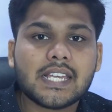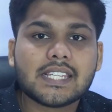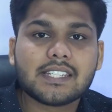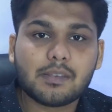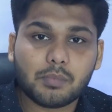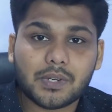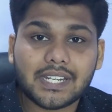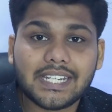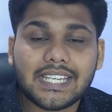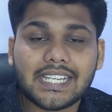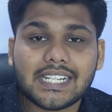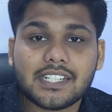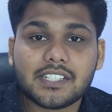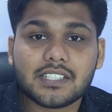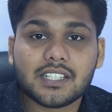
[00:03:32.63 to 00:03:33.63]
Separate
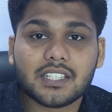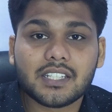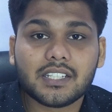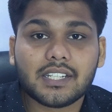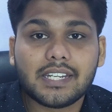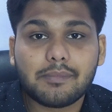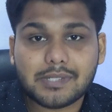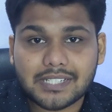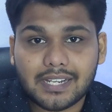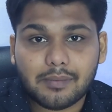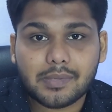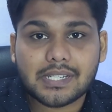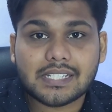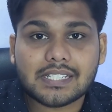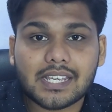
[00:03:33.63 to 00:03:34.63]
legal entity, limited
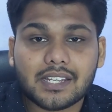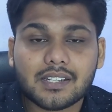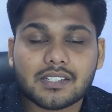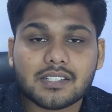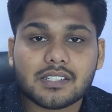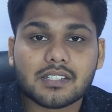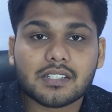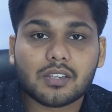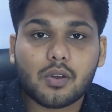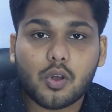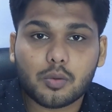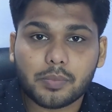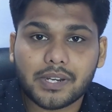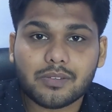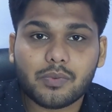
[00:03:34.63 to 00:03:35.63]
liability status,
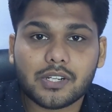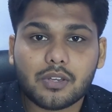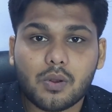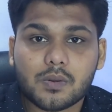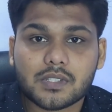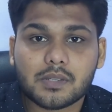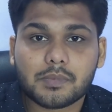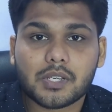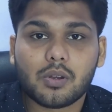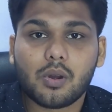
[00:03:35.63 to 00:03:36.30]
corporate veil concept,